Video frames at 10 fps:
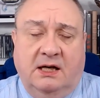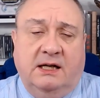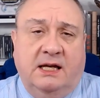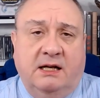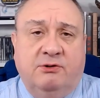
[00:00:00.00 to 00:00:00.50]

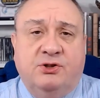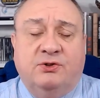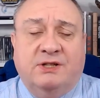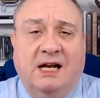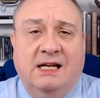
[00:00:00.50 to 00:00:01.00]
and here is
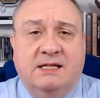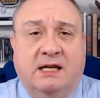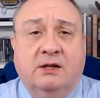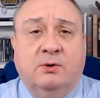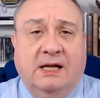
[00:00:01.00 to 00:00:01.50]
your daily
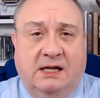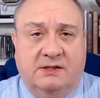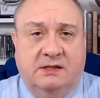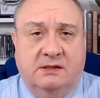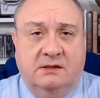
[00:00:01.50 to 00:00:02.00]
technical
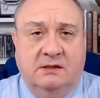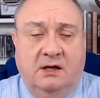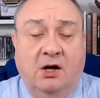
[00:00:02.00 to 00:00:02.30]
analysis